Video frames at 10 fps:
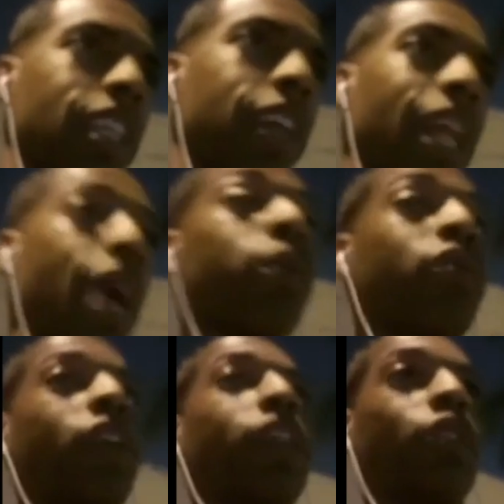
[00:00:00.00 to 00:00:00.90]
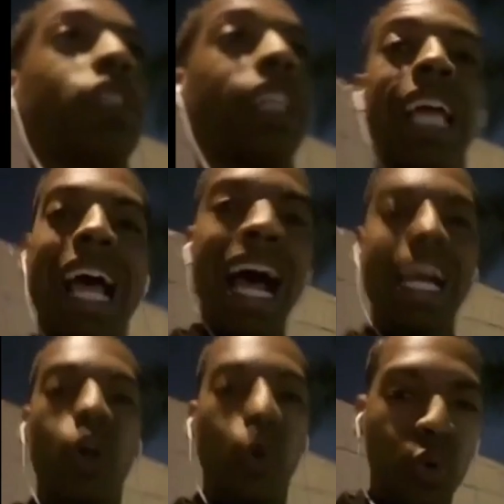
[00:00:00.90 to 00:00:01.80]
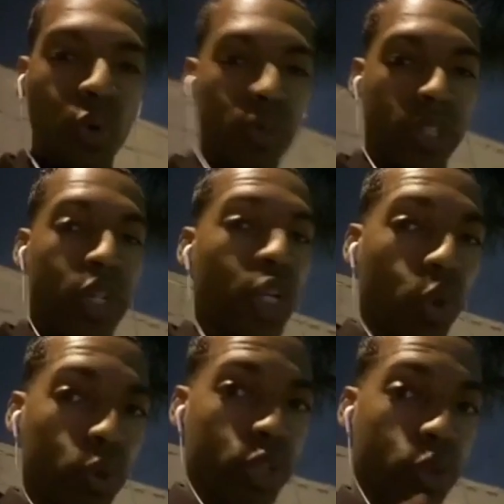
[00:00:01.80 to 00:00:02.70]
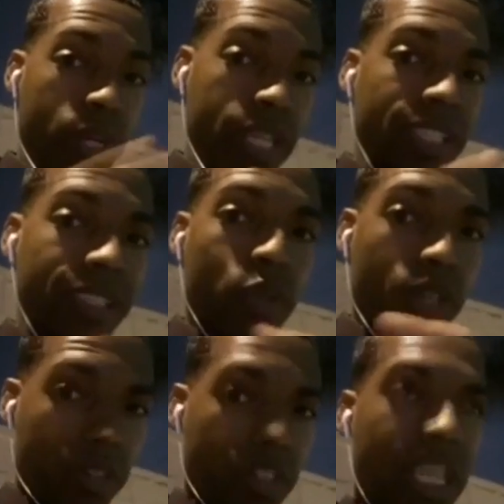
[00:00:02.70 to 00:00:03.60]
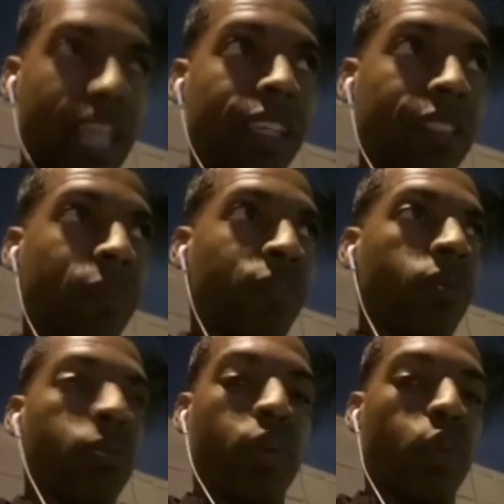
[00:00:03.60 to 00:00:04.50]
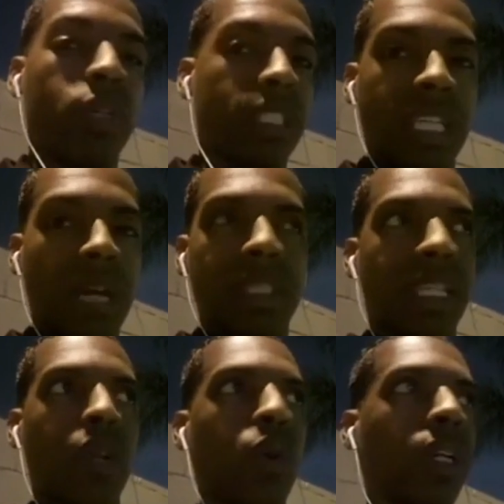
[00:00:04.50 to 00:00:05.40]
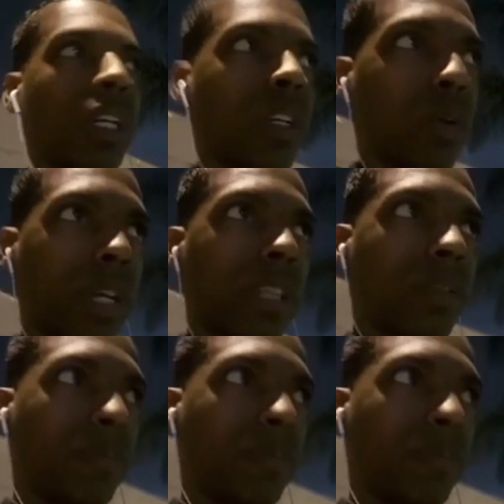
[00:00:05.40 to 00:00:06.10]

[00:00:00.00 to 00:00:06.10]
That was very interesting. I hold no degrees. I want y'all to understand this. Brother Rizza does not hold any degrees.